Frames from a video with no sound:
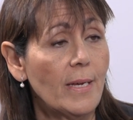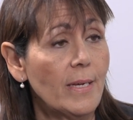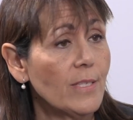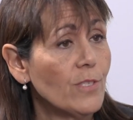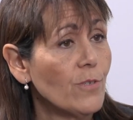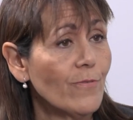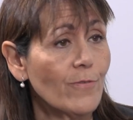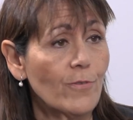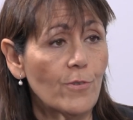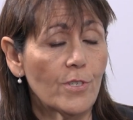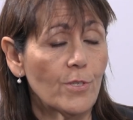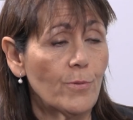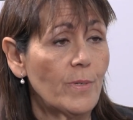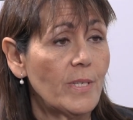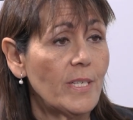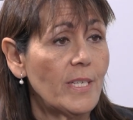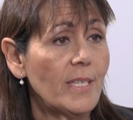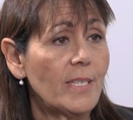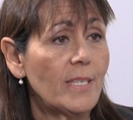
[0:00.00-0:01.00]
So of course we
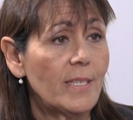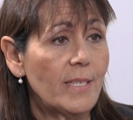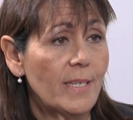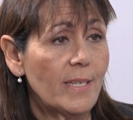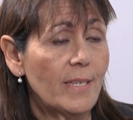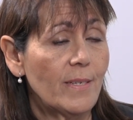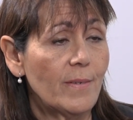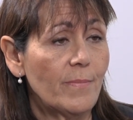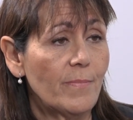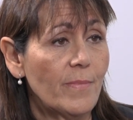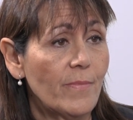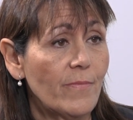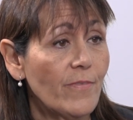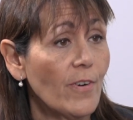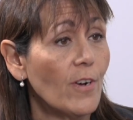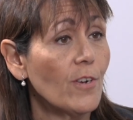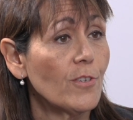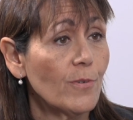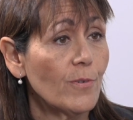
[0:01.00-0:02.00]
need
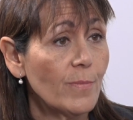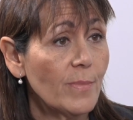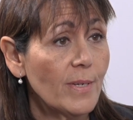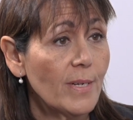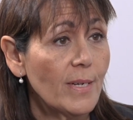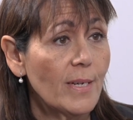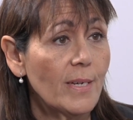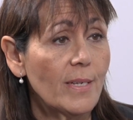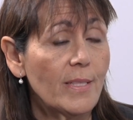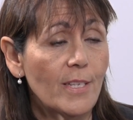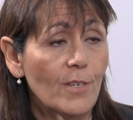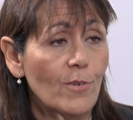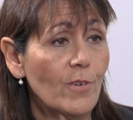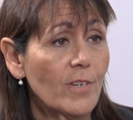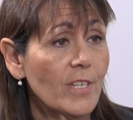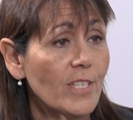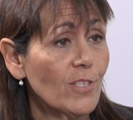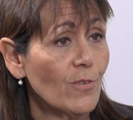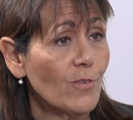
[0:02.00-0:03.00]
volume. The
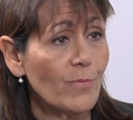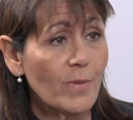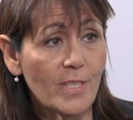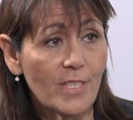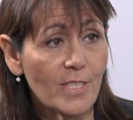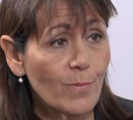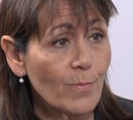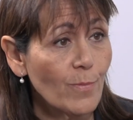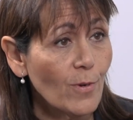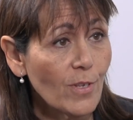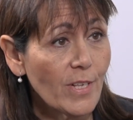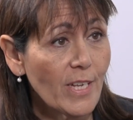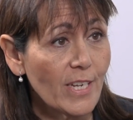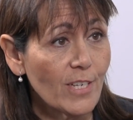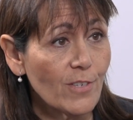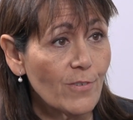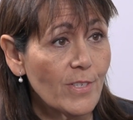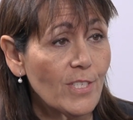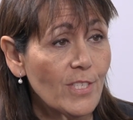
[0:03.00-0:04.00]
Nordics are really small
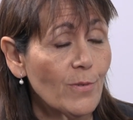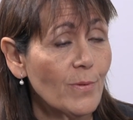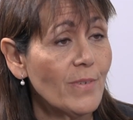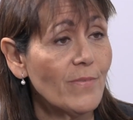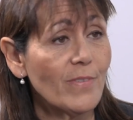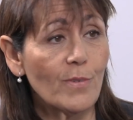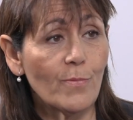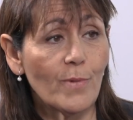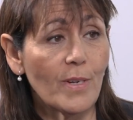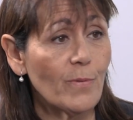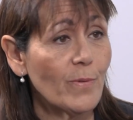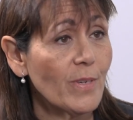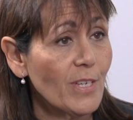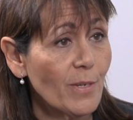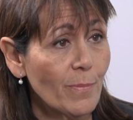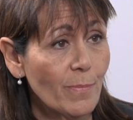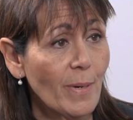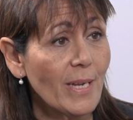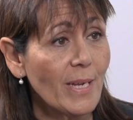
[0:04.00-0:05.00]
countries, so even when we
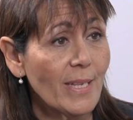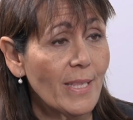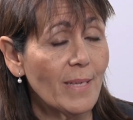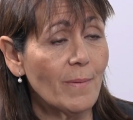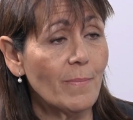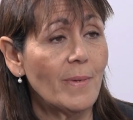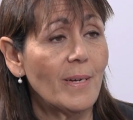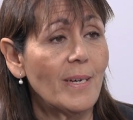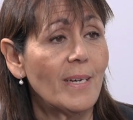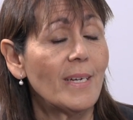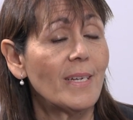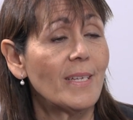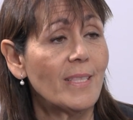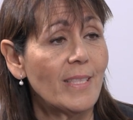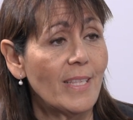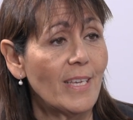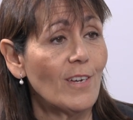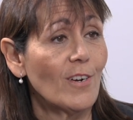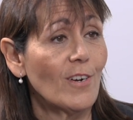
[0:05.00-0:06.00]
combine them,
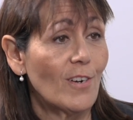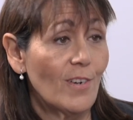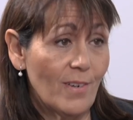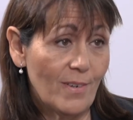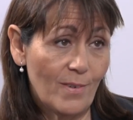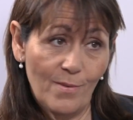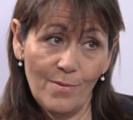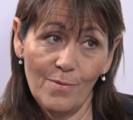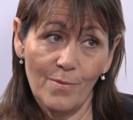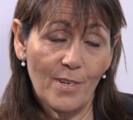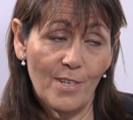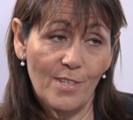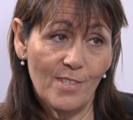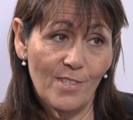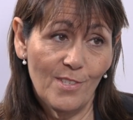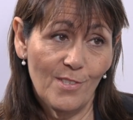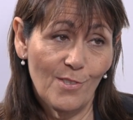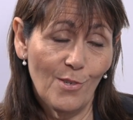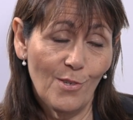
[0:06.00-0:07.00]
we're
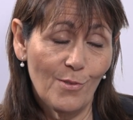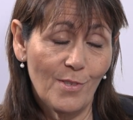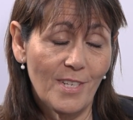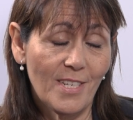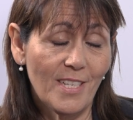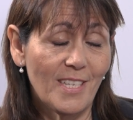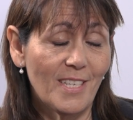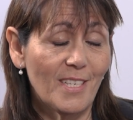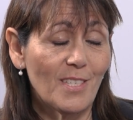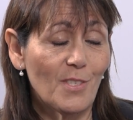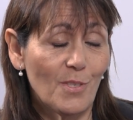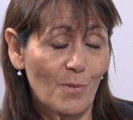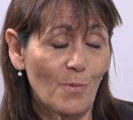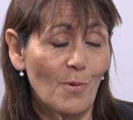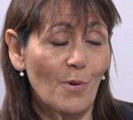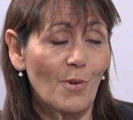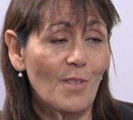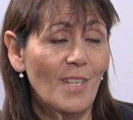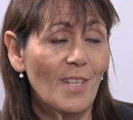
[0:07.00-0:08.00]
totally
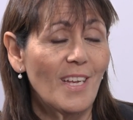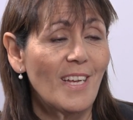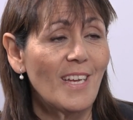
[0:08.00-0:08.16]
small.